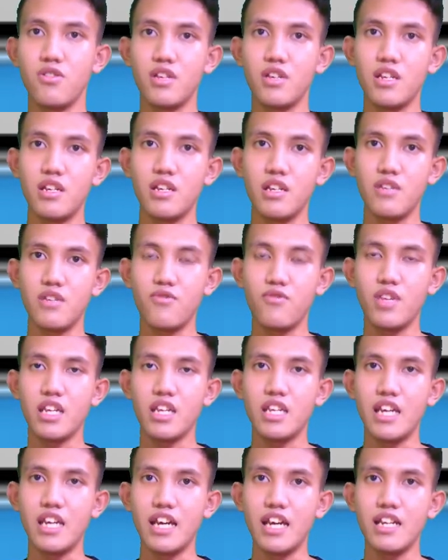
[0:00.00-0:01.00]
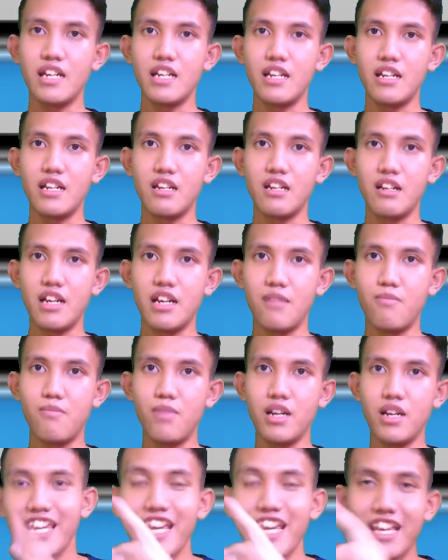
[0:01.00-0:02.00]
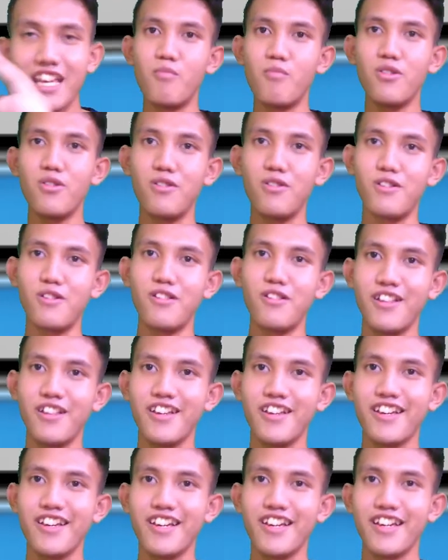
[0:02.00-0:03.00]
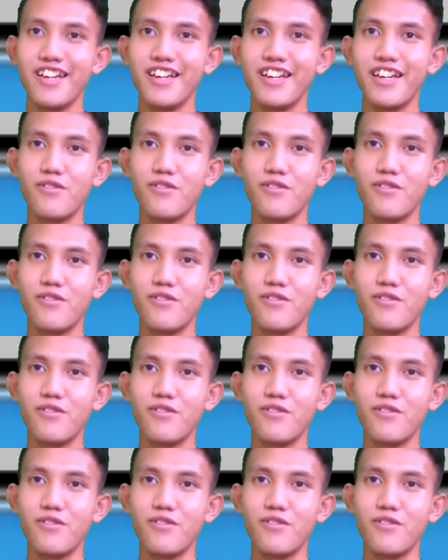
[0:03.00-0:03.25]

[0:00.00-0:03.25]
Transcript: So we get two negate symbol,